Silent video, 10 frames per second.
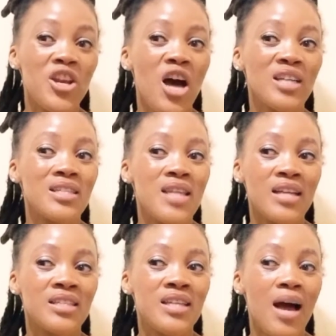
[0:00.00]
Not
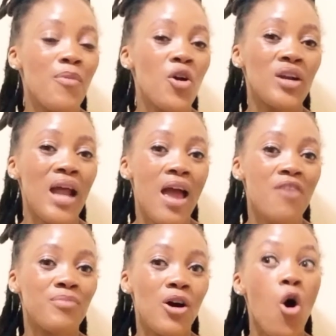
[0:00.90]
that I'm not gonna
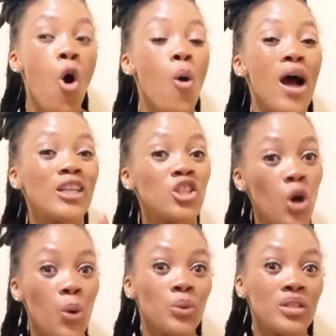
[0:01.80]
have I
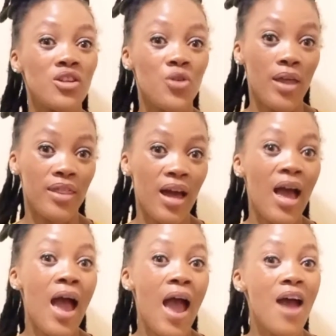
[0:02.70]
don't rather
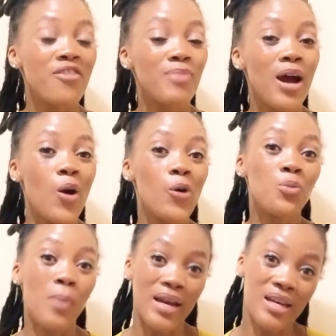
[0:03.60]
have my
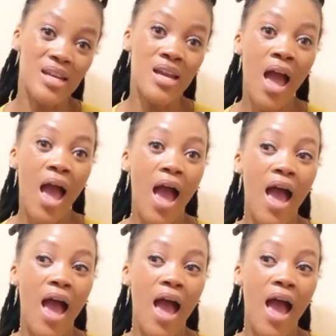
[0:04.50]
own money,